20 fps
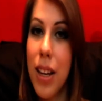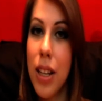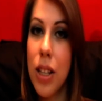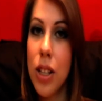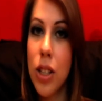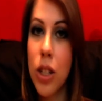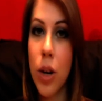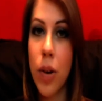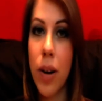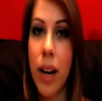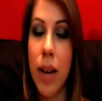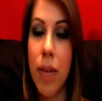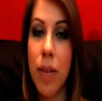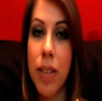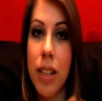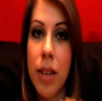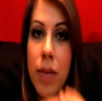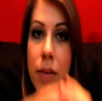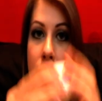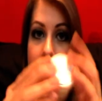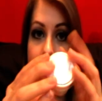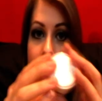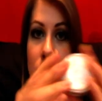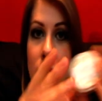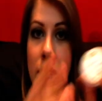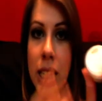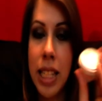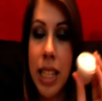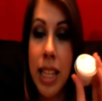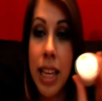So I will definitely use
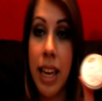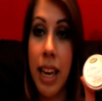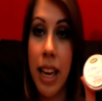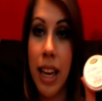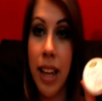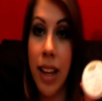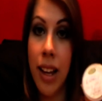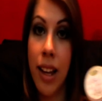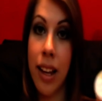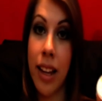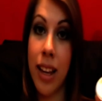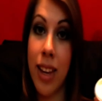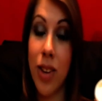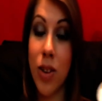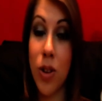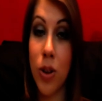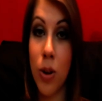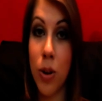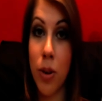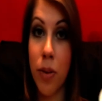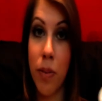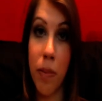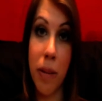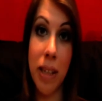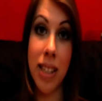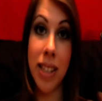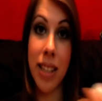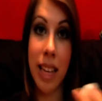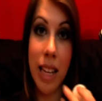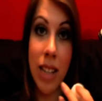this again and let you know if my
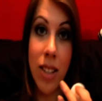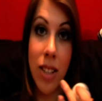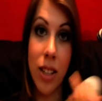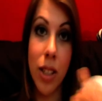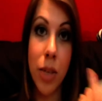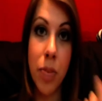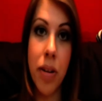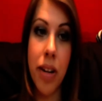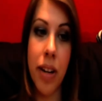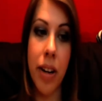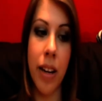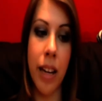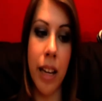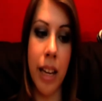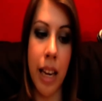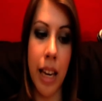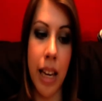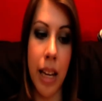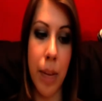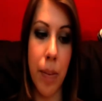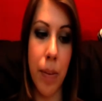skin does break out again,